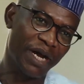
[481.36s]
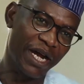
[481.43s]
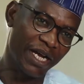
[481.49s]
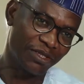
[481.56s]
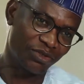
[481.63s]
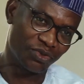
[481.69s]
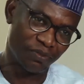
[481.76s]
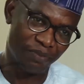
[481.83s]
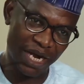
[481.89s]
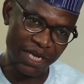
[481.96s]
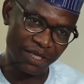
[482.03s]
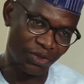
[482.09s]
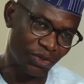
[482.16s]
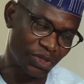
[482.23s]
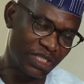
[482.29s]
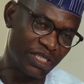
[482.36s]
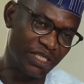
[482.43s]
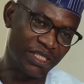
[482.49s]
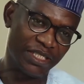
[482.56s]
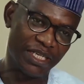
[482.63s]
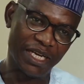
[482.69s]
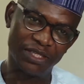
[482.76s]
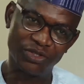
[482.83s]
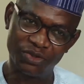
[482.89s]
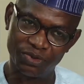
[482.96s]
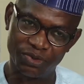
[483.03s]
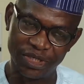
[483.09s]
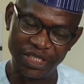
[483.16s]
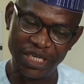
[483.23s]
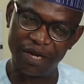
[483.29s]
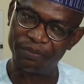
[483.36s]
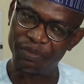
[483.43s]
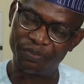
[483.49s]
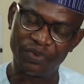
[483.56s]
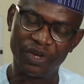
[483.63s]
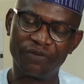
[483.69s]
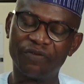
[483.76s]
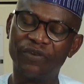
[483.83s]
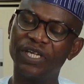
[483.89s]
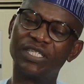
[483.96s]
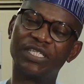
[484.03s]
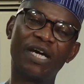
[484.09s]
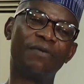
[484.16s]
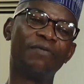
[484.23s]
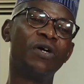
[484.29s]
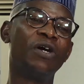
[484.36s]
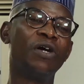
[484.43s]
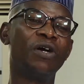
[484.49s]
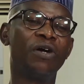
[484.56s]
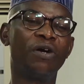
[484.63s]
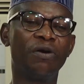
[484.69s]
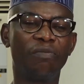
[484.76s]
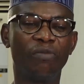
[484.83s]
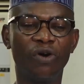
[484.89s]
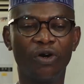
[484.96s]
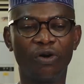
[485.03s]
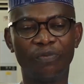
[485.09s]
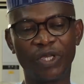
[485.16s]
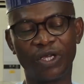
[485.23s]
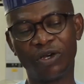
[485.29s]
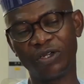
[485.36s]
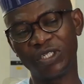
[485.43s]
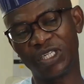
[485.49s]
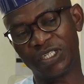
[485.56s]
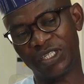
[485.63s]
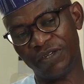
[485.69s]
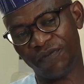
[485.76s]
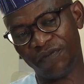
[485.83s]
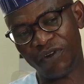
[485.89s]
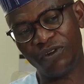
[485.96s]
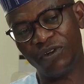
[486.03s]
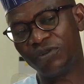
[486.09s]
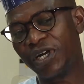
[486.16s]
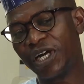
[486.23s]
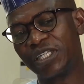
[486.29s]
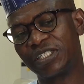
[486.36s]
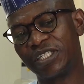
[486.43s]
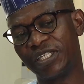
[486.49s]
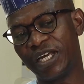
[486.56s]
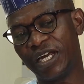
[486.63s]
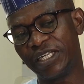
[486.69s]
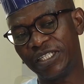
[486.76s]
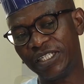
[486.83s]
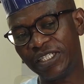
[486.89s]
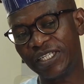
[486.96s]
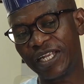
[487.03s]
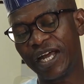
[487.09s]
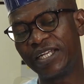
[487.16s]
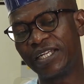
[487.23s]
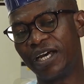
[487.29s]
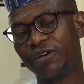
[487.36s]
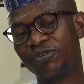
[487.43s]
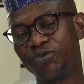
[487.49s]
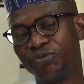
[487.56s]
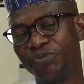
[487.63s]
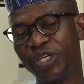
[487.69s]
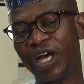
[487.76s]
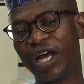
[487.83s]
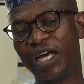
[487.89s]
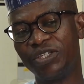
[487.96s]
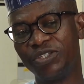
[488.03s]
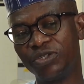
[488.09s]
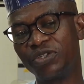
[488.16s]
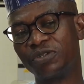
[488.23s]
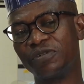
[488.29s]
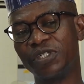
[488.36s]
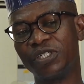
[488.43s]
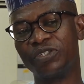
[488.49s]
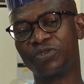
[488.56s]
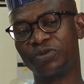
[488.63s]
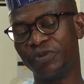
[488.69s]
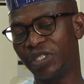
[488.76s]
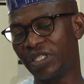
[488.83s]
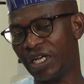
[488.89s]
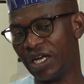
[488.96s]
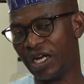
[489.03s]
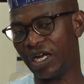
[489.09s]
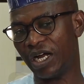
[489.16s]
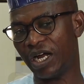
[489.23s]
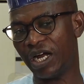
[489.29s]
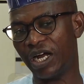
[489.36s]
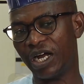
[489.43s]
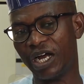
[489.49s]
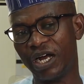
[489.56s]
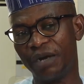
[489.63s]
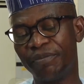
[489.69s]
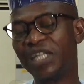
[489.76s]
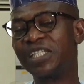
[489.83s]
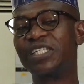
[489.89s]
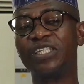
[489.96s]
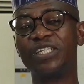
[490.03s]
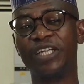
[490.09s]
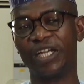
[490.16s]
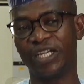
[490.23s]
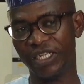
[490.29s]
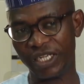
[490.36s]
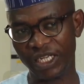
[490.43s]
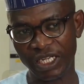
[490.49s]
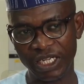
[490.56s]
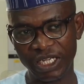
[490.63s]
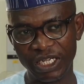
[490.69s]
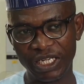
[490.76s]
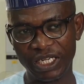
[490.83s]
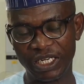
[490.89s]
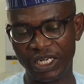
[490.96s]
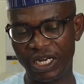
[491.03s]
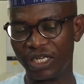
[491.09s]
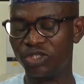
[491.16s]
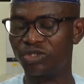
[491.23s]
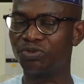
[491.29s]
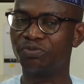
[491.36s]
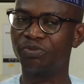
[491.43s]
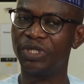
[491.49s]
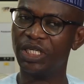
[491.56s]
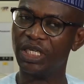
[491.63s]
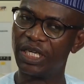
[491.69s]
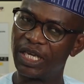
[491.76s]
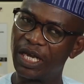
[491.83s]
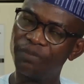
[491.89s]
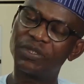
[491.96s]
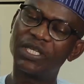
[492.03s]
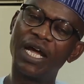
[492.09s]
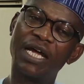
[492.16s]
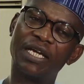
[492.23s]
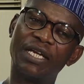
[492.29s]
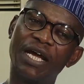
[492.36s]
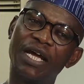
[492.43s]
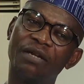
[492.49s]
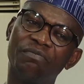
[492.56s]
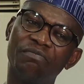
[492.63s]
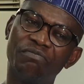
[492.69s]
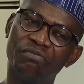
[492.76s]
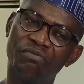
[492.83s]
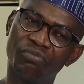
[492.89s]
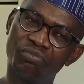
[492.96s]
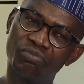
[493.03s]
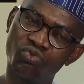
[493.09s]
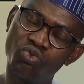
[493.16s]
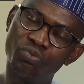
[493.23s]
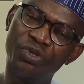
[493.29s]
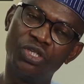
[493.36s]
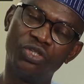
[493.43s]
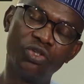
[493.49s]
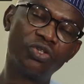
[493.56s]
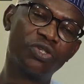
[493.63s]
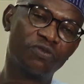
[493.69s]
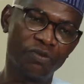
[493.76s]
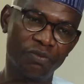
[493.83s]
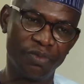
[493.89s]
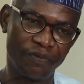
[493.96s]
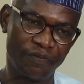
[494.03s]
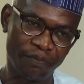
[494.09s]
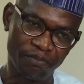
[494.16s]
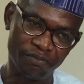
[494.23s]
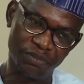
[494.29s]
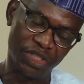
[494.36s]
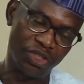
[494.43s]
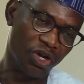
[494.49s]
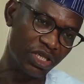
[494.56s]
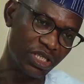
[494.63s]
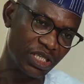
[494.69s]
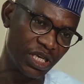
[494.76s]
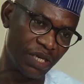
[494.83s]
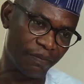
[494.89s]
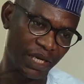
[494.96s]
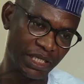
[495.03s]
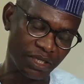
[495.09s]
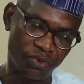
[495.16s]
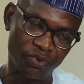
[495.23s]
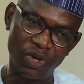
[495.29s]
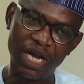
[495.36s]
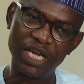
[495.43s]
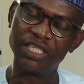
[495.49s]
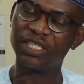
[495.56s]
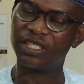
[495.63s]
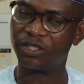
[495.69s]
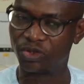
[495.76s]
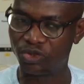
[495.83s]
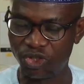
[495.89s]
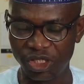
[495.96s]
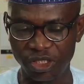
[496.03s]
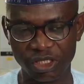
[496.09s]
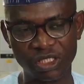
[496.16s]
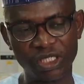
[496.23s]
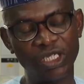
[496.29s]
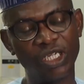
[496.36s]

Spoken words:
buy those things then to read and prepare for exam. But because the fund look at it that this handout could be a useful instrument, material that should be kept and then could be useful beyond a particular institution,